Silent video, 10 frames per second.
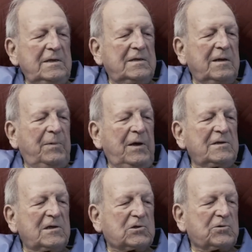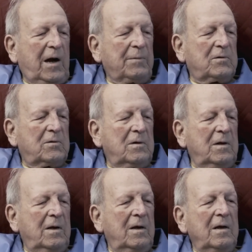is a piece of shrapnel
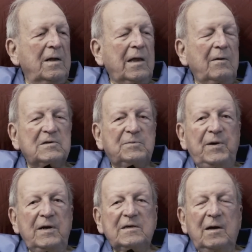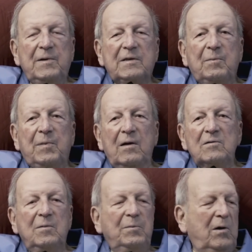that was picked up at the
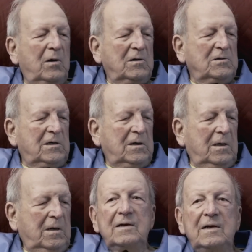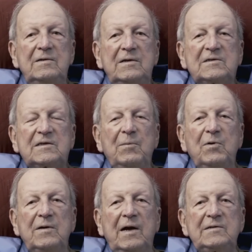Battle of Bulge in December
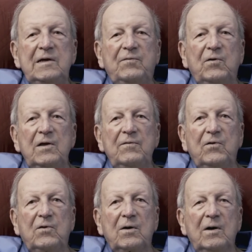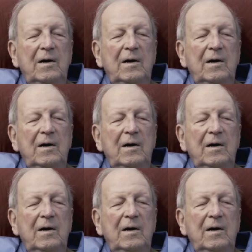1944.